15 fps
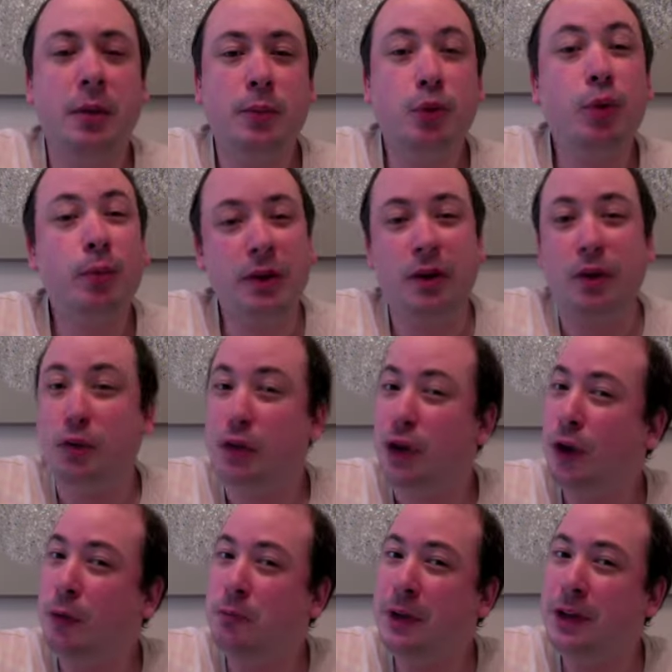Probably not with a
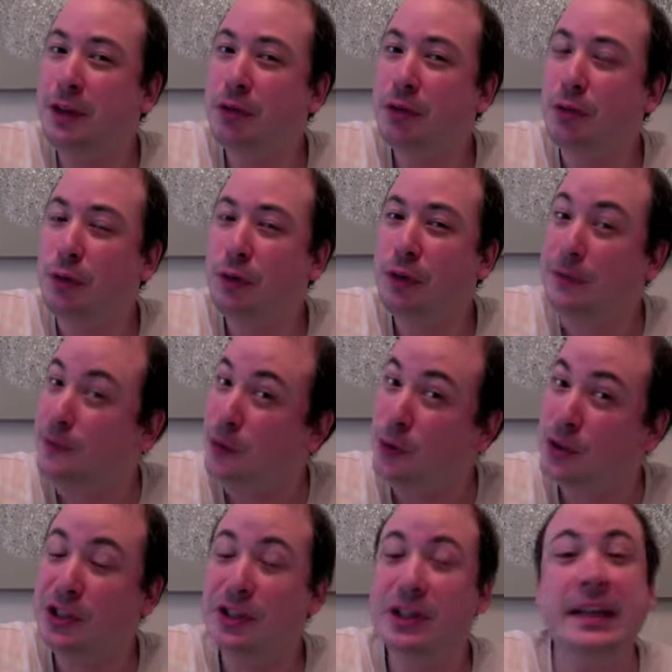homemade sauce,
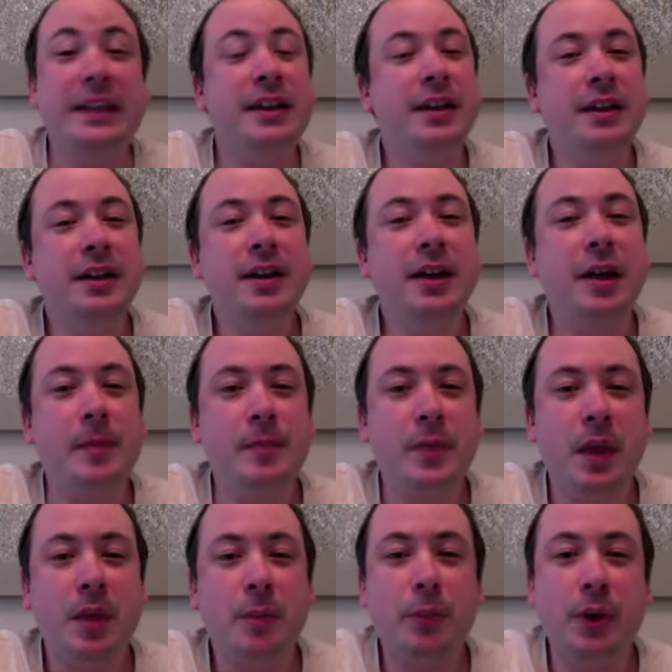unfortunately, but
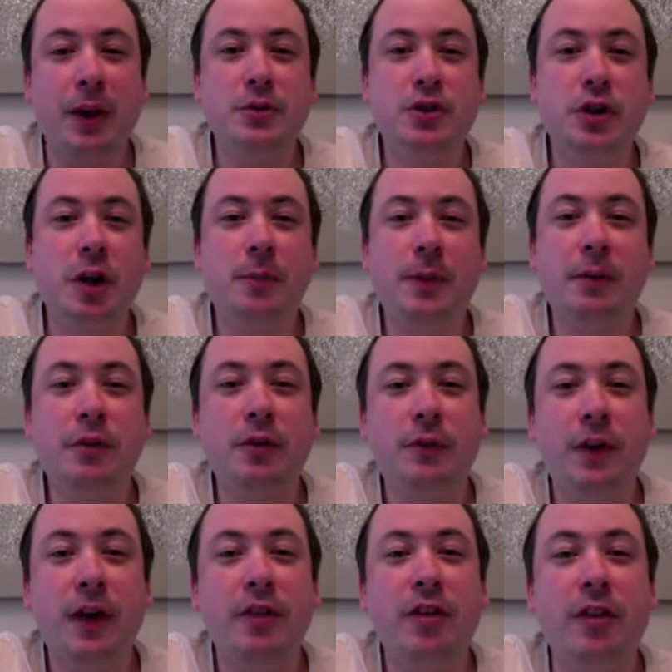I'm sure I'll be able to
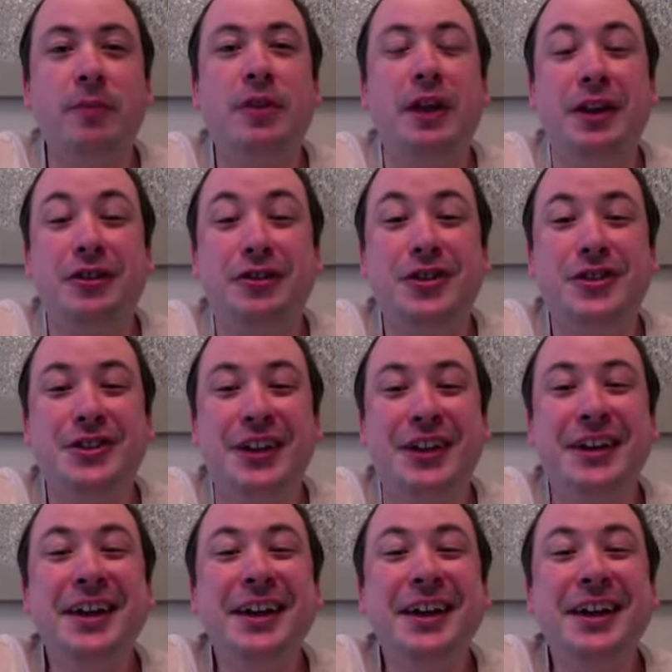find something interesting